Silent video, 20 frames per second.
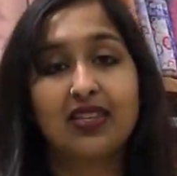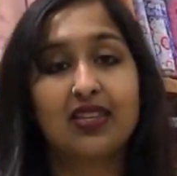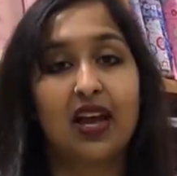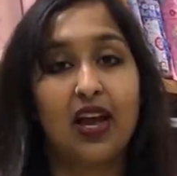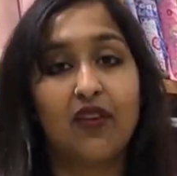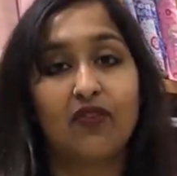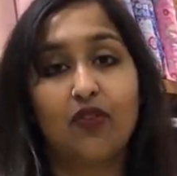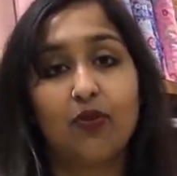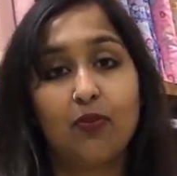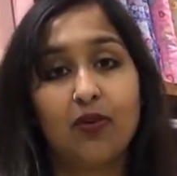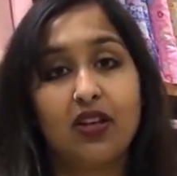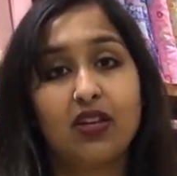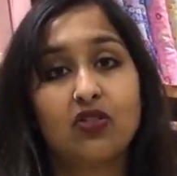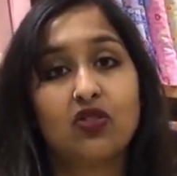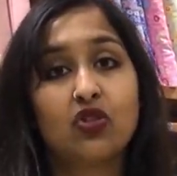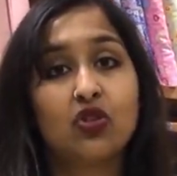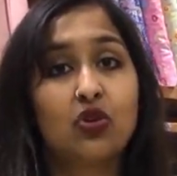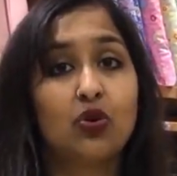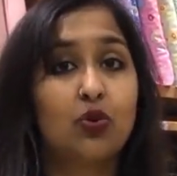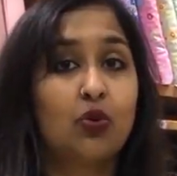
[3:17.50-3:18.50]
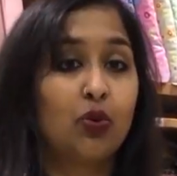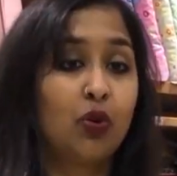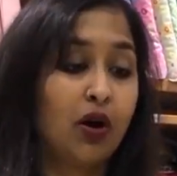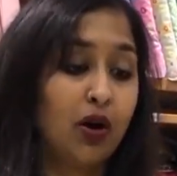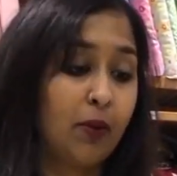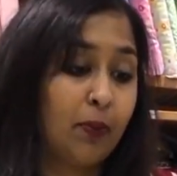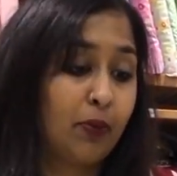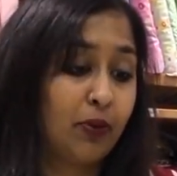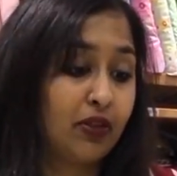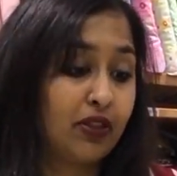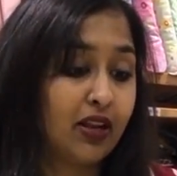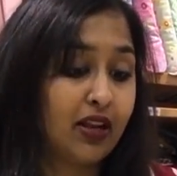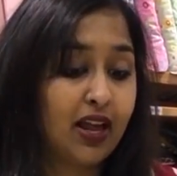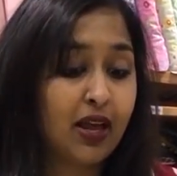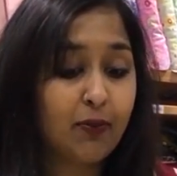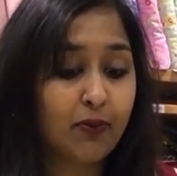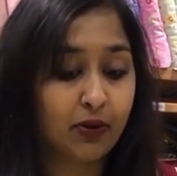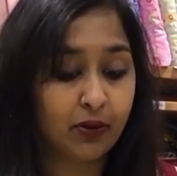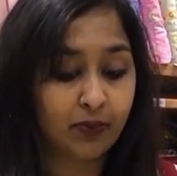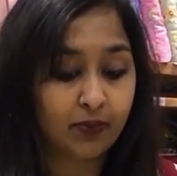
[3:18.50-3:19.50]
side for me to put the
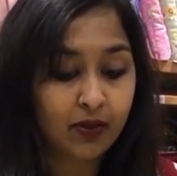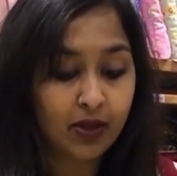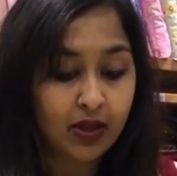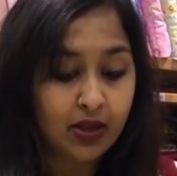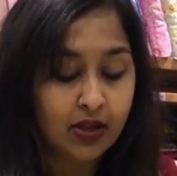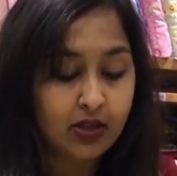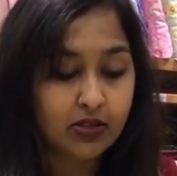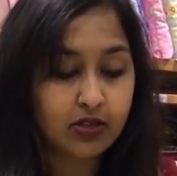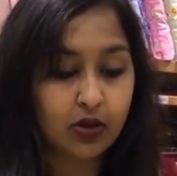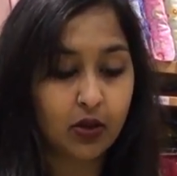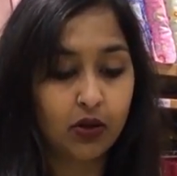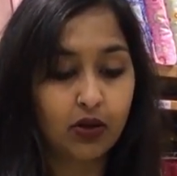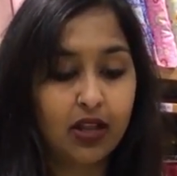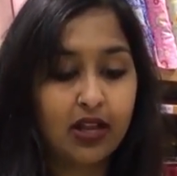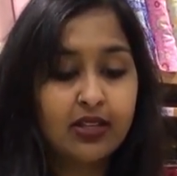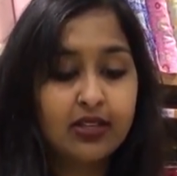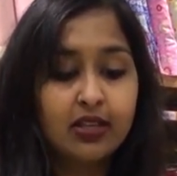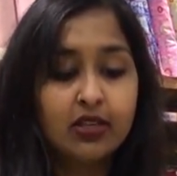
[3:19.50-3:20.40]
label. So let's